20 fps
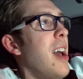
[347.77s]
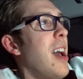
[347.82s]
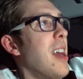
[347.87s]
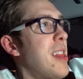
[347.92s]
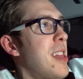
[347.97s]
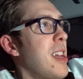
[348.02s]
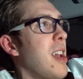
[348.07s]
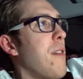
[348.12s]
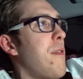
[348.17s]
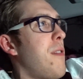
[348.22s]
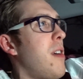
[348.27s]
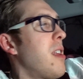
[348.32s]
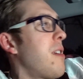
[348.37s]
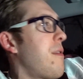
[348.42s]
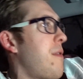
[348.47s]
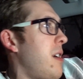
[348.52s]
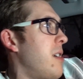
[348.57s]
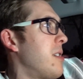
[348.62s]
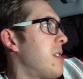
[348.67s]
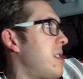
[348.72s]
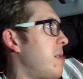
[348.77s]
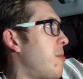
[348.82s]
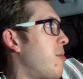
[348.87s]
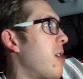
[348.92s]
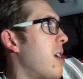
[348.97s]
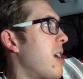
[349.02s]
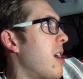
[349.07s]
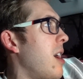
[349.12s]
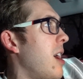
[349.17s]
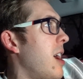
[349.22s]
I think I finally found
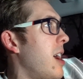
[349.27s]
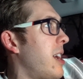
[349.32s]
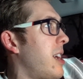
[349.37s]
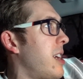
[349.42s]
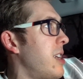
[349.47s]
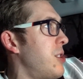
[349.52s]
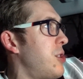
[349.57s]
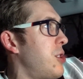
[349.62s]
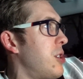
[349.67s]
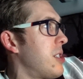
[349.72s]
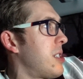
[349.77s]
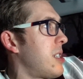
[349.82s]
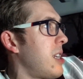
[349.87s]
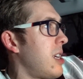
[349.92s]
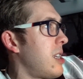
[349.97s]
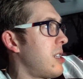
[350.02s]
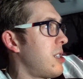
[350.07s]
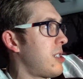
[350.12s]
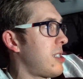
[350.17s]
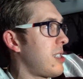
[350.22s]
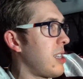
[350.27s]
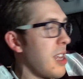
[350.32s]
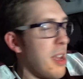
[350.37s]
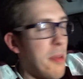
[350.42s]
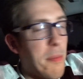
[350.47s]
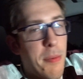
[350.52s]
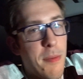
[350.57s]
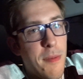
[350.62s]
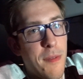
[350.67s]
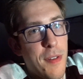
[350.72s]
somewhere I can just
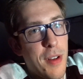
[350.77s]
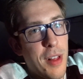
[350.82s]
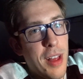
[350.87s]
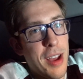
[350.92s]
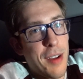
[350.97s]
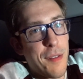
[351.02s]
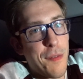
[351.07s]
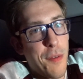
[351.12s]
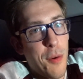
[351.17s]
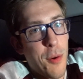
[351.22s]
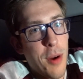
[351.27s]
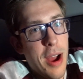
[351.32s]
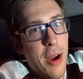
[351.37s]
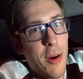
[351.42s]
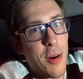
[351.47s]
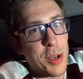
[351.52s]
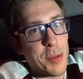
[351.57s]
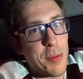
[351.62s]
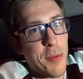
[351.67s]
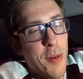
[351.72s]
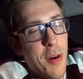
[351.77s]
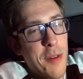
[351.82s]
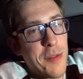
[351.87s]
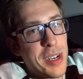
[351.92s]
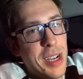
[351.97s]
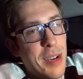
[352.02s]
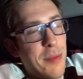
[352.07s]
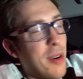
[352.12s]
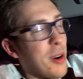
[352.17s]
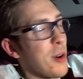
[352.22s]
sleep for like four hours before I have
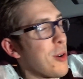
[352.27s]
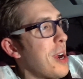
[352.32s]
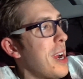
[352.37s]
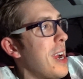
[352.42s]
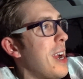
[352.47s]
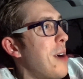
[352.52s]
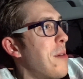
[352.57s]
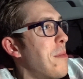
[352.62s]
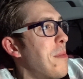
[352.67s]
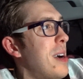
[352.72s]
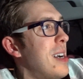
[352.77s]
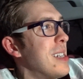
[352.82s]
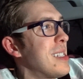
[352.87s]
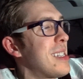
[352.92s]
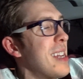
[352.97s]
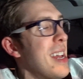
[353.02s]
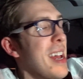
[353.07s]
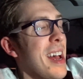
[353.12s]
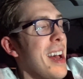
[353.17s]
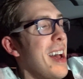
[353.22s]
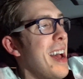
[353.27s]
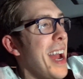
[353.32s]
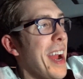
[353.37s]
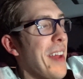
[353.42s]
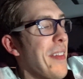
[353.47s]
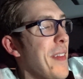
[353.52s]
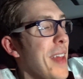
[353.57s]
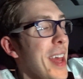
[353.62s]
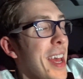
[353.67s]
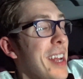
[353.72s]
to get my Greyhound bus,
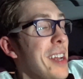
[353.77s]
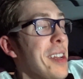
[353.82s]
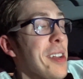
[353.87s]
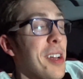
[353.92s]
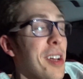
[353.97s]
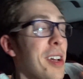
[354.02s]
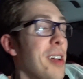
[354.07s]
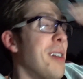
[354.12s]
and then